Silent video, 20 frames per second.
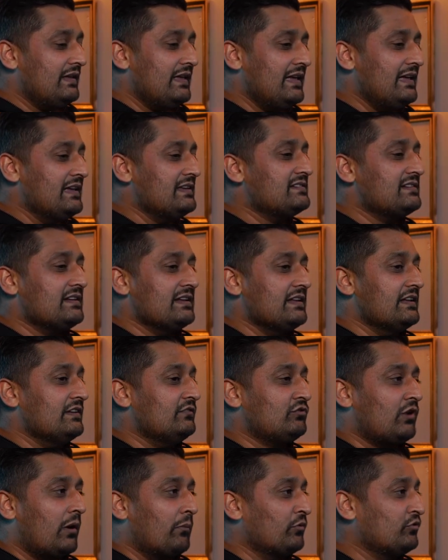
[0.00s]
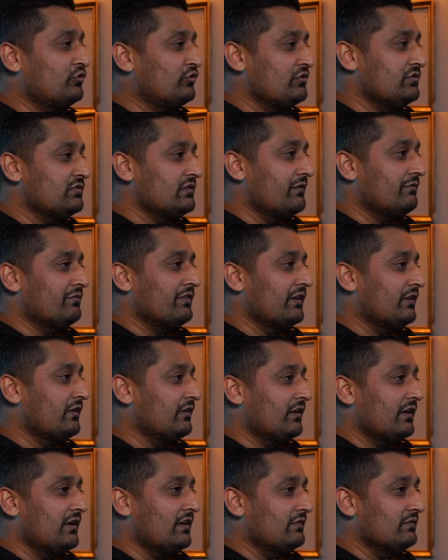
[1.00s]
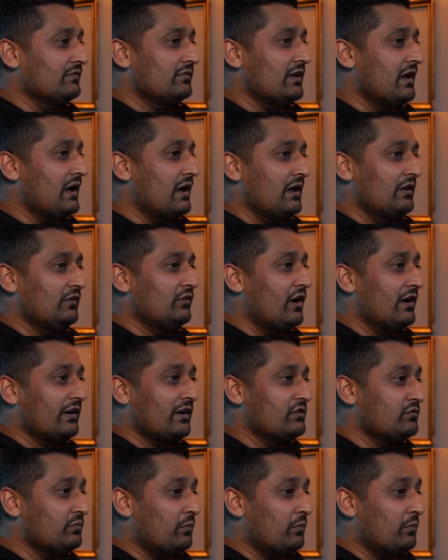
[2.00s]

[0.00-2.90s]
easily troubleshoot something and diagnose